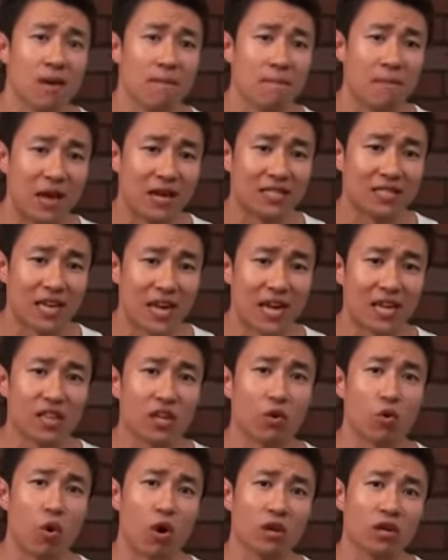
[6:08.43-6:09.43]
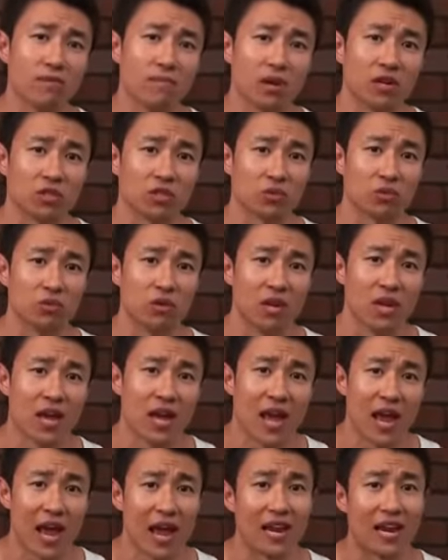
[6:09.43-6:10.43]
maintain the quality muscle
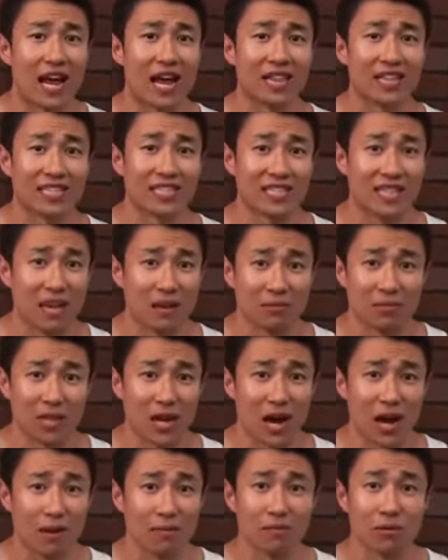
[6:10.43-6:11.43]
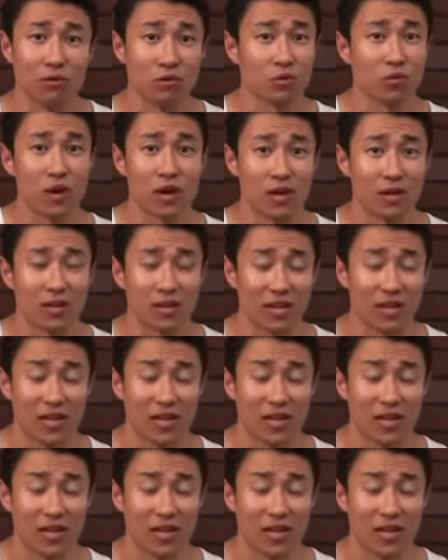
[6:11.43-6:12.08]
and at the same time lose weight.